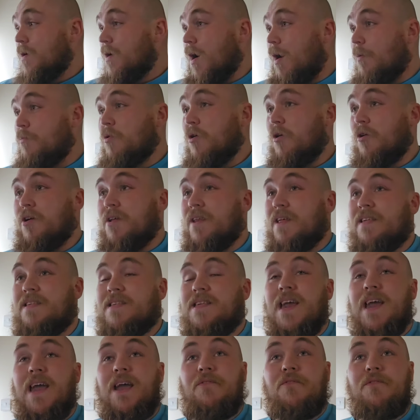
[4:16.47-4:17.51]
I'm not going to
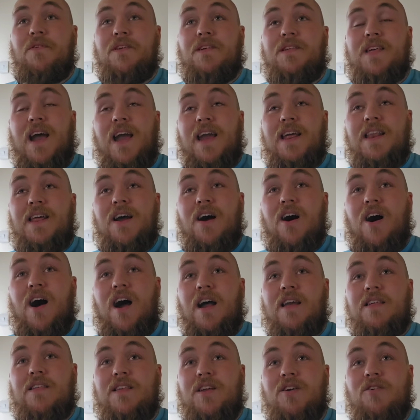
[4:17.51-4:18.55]
sit here and say that
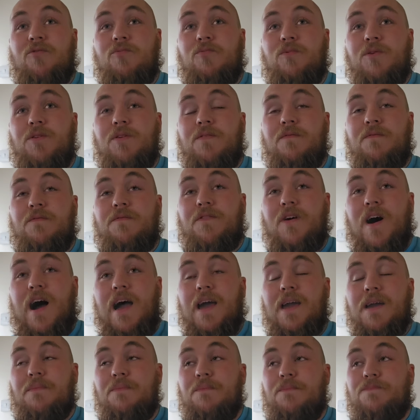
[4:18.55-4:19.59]
I still wouldn't
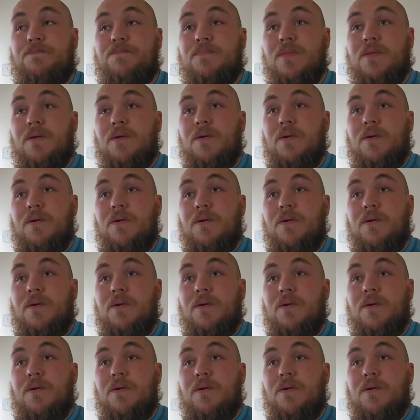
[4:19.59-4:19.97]
fight him,